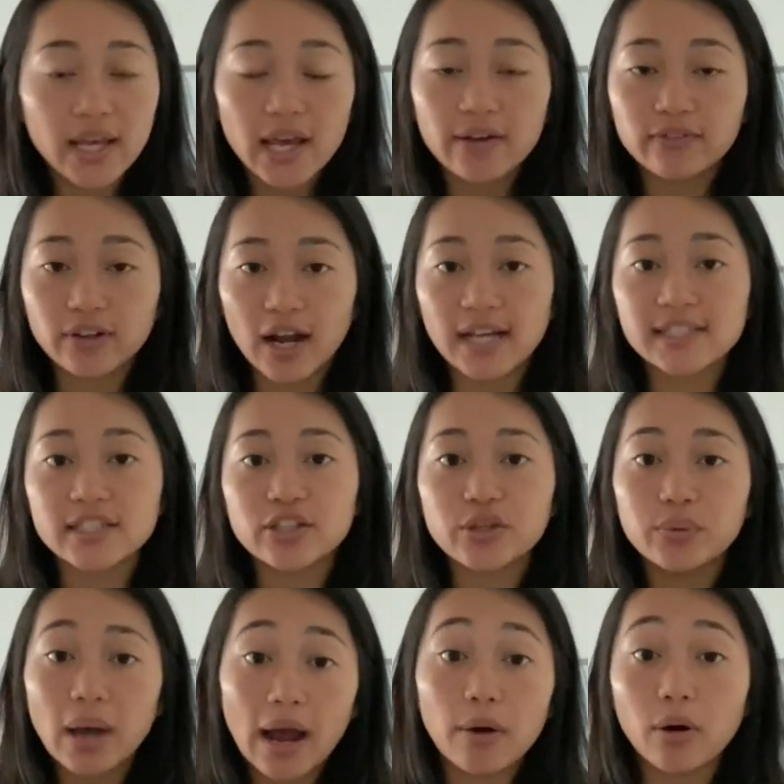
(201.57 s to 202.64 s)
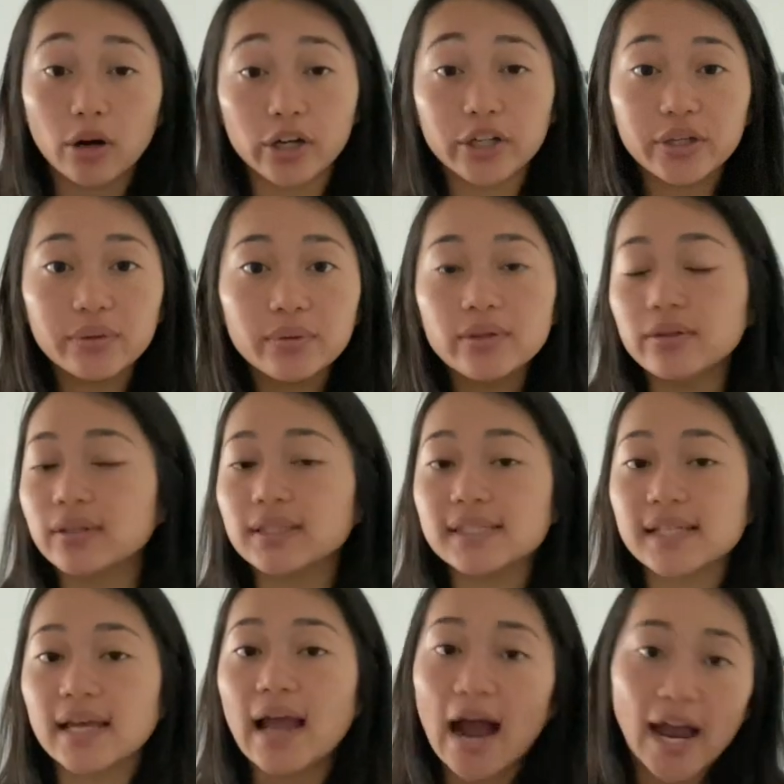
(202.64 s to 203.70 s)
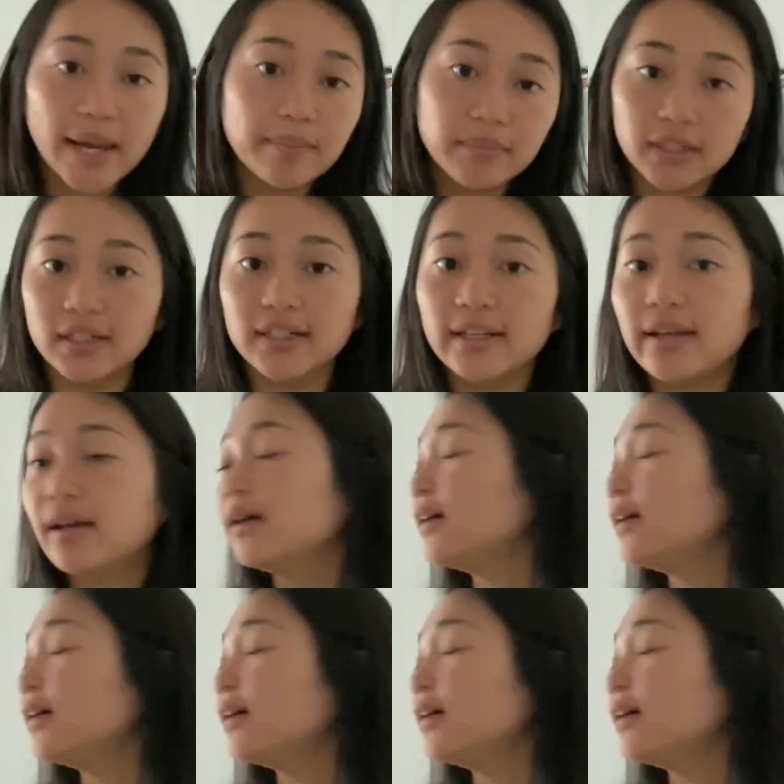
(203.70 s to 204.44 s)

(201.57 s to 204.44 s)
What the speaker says: If they're asking you, how are you? You can say, I'm good.